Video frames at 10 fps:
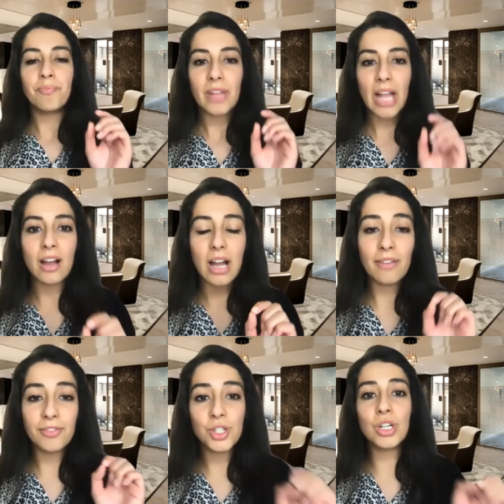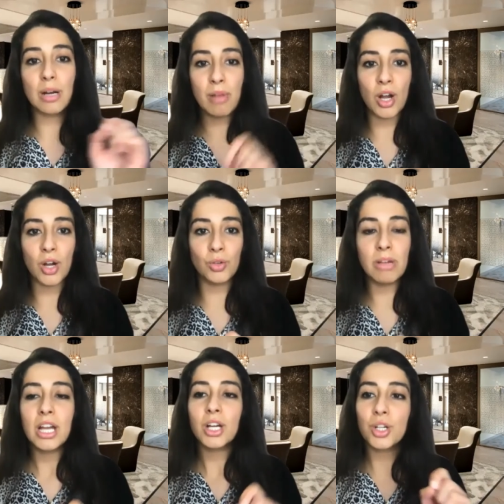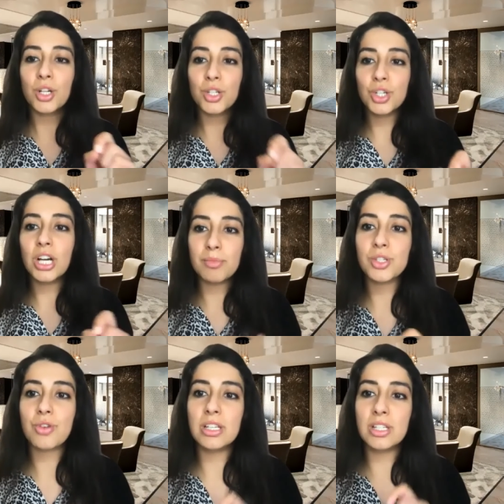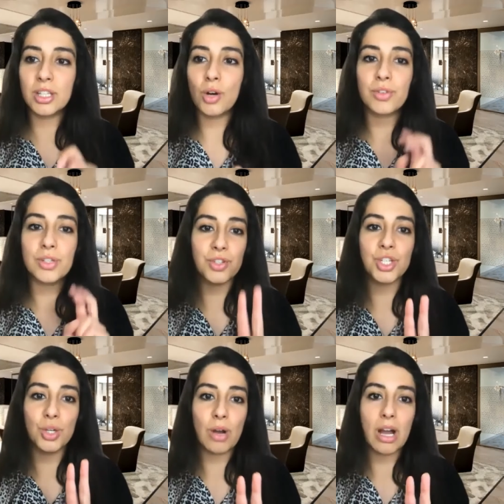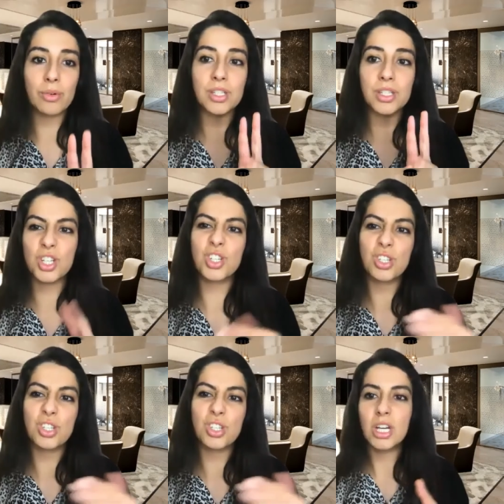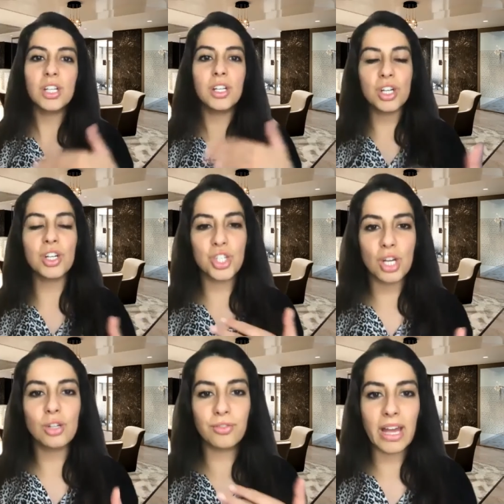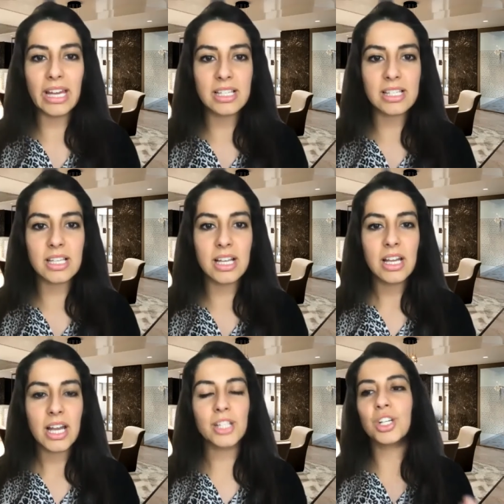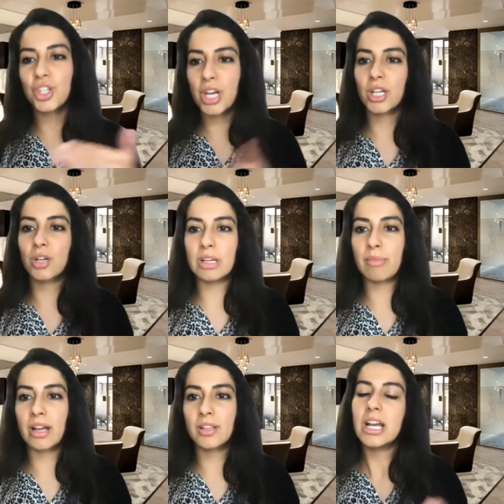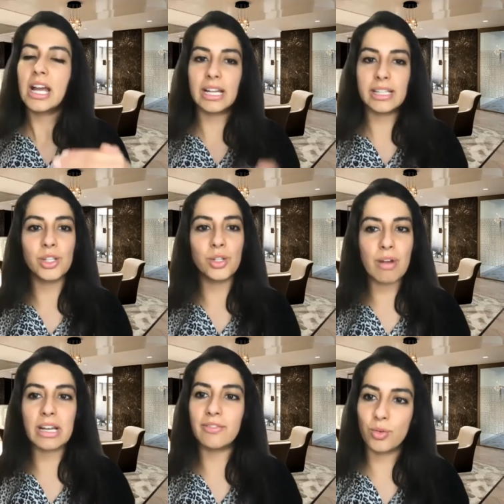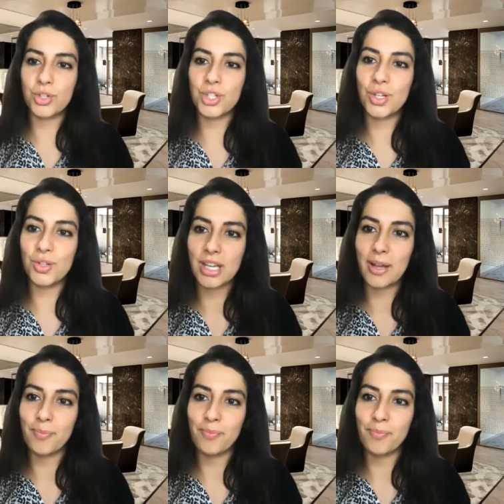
after you come home, could you come straight to the office for two hours to just, you know, you can show your face and you can check your emails and then you're ready for Tuesday.